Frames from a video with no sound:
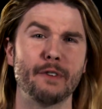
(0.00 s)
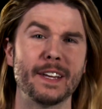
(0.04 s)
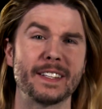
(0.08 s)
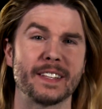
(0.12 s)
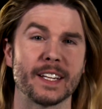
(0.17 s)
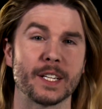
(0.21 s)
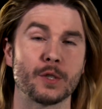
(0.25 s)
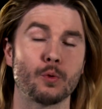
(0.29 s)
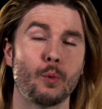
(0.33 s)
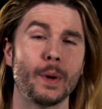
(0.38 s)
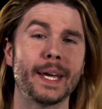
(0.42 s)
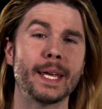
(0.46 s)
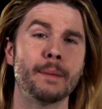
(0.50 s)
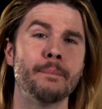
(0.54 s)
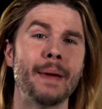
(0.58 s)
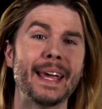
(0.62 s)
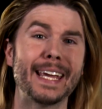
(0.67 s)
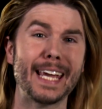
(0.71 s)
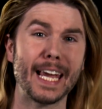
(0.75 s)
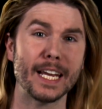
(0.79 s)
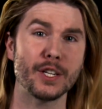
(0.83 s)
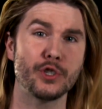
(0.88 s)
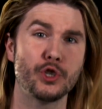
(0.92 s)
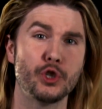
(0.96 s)
physics, we can
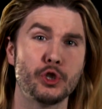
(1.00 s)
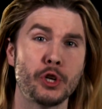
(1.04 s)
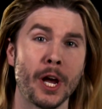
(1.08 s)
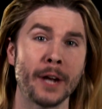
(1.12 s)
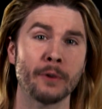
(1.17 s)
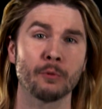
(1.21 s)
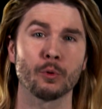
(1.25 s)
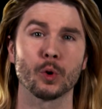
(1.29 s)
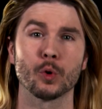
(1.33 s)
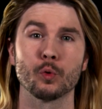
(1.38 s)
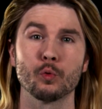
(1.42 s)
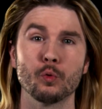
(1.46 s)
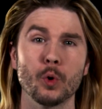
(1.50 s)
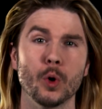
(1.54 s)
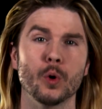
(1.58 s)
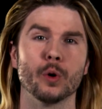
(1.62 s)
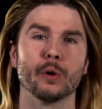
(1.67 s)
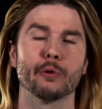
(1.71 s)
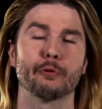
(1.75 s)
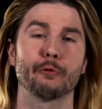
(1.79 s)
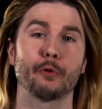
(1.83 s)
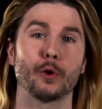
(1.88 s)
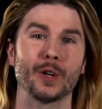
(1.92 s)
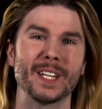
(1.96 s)
make a general
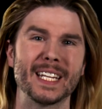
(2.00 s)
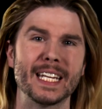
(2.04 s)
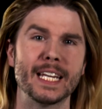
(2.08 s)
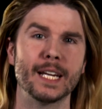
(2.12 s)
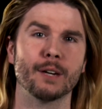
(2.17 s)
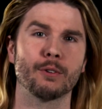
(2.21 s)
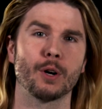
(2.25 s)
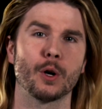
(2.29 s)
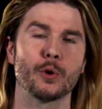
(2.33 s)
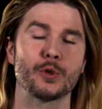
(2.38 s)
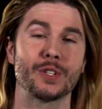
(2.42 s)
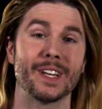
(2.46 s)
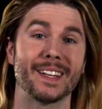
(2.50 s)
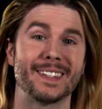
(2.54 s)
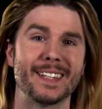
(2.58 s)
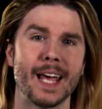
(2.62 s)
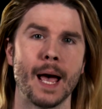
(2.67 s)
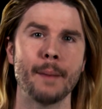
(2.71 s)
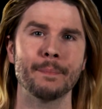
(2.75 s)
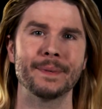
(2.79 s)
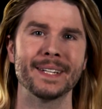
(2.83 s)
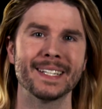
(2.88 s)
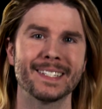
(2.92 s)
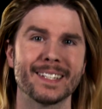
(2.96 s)
rule for heroes
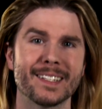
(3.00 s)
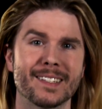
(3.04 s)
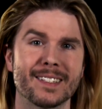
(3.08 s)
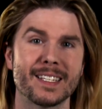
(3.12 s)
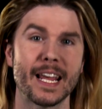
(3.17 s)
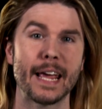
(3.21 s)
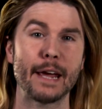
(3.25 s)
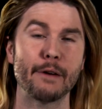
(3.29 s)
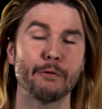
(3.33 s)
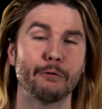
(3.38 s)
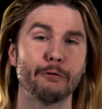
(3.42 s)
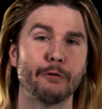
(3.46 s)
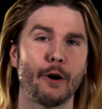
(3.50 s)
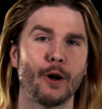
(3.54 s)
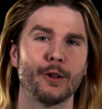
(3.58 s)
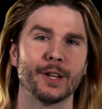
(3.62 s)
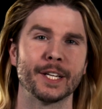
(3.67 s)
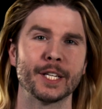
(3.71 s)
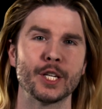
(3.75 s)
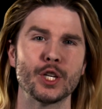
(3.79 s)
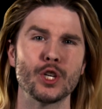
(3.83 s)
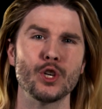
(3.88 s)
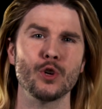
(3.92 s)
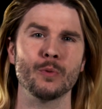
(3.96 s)
attempting to save
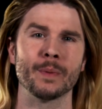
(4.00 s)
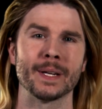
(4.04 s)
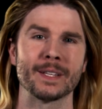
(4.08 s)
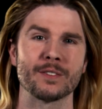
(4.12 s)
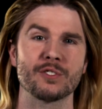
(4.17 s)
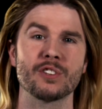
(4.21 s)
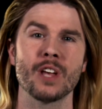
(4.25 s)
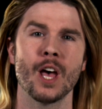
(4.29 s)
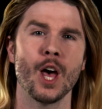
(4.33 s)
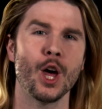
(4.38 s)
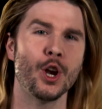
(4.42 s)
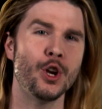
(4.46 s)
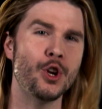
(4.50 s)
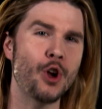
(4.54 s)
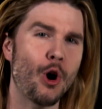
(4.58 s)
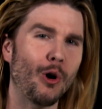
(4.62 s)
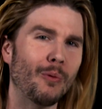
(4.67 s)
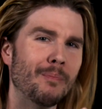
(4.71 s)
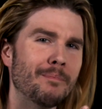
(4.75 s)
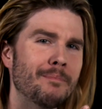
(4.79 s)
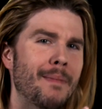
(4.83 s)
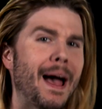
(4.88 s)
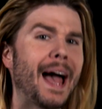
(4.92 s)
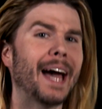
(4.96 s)
falling humans.
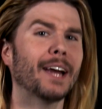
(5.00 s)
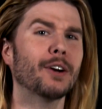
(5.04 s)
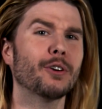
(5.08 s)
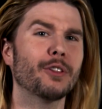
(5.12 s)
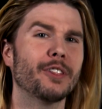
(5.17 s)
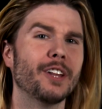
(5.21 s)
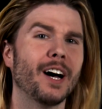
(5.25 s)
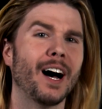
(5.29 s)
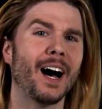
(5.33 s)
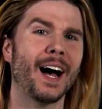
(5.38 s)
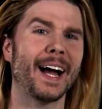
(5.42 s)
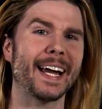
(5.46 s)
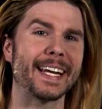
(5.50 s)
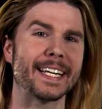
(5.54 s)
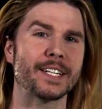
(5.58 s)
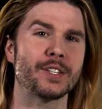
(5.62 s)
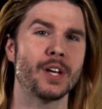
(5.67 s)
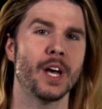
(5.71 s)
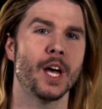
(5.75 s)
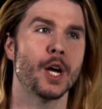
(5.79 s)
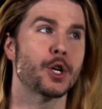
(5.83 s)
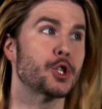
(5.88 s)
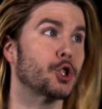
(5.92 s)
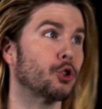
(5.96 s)
No matter the
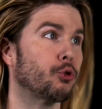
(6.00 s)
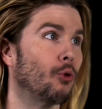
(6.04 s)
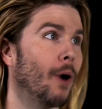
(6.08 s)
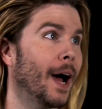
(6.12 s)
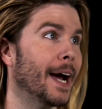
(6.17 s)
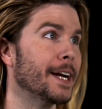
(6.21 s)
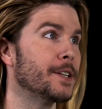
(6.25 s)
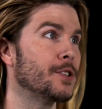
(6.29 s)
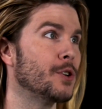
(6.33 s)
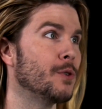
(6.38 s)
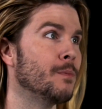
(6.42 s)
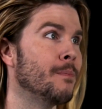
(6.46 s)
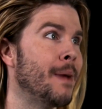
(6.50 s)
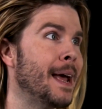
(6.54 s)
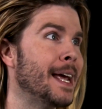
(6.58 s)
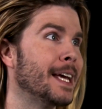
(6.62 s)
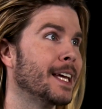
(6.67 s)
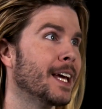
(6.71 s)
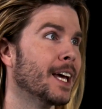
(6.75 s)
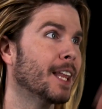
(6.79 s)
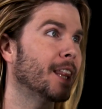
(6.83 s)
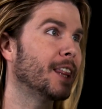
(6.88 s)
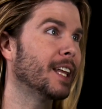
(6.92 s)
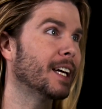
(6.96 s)
height, try to
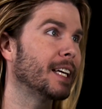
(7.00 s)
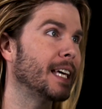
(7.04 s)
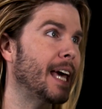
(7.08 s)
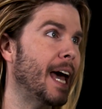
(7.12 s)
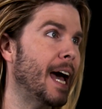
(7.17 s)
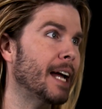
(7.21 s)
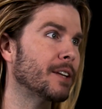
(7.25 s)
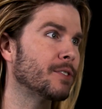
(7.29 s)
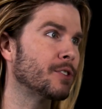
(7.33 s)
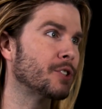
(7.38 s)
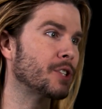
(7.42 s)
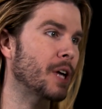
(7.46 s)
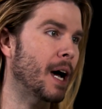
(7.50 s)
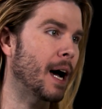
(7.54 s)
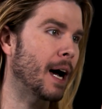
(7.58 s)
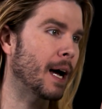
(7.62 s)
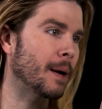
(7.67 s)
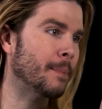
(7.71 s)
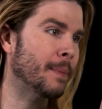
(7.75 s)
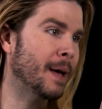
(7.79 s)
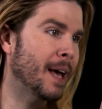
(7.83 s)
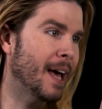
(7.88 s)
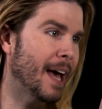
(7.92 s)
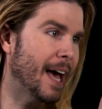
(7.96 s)
make the catch
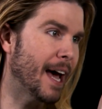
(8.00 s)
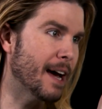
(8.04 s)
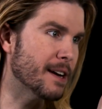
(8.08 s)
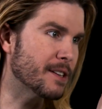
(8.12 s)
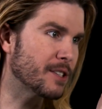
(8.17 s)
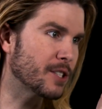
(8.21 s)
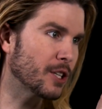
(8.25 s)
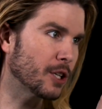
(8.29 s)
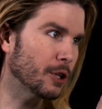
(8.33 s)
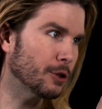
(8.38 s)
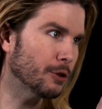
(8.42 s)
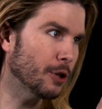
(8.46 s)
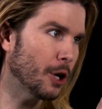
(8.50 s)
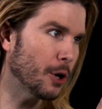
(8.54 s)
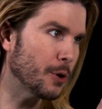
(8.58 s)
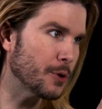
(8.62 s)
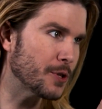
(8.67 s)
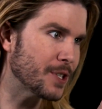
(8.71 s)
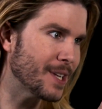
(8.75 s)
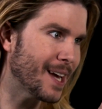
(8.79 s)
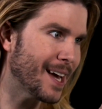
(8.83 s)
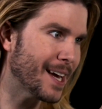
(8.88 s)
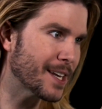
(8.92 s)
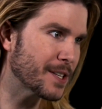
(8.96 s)
time as
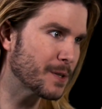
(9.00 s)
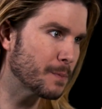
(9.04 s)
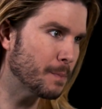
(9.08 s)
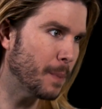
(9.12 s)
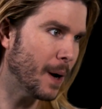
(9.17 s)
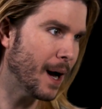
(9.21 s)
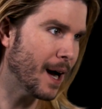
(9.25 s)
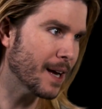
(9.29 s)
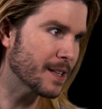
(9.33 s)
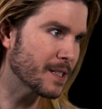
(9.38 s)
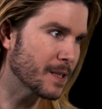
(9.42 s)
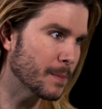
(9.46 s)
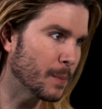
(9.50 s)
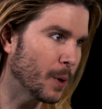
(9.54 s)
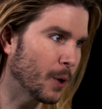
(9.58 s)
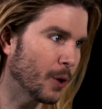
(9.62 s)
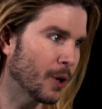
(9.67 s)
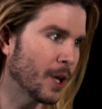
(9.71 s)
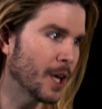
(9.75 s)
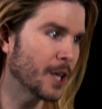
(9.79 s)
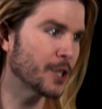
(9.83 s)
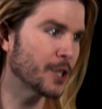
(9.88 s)
close as possible